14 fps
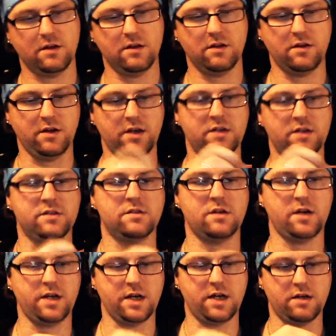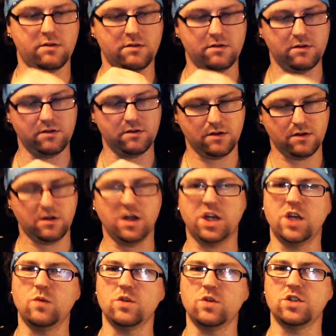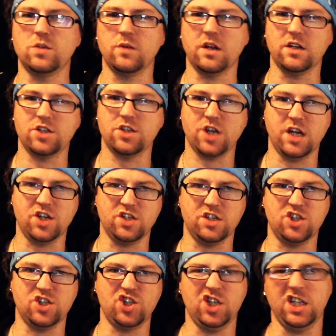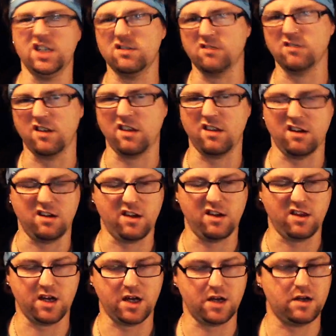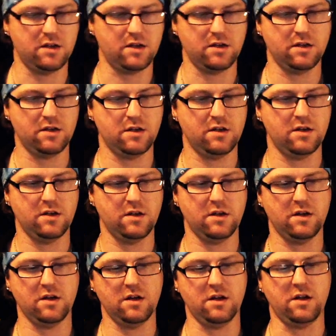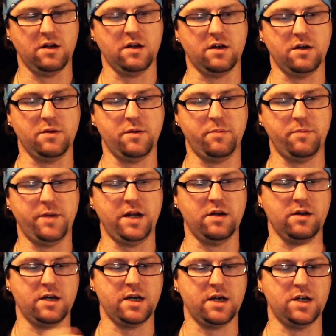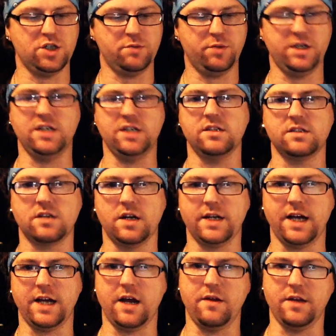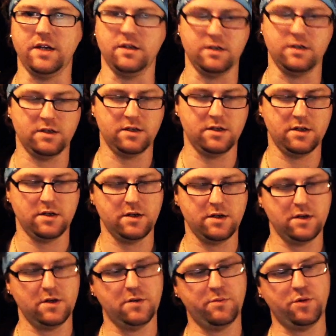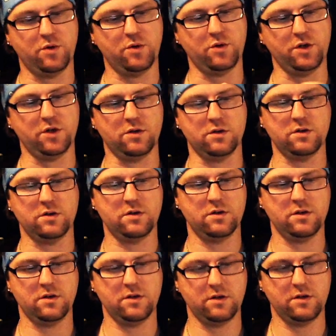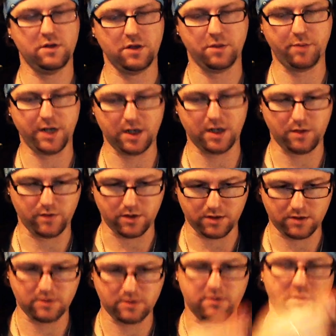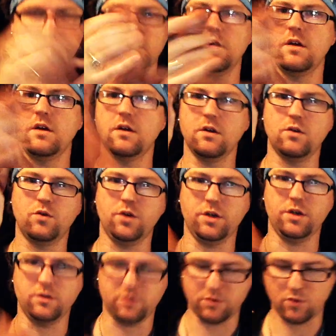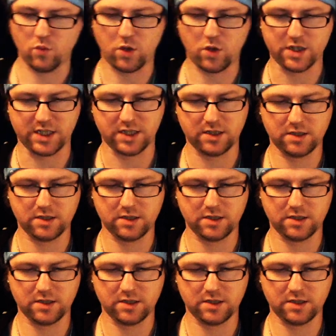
like inside out, like you would do with like changing a sheet or anything like that, like a pillowcase. You put it inside out, then put all your pillow and all your wadding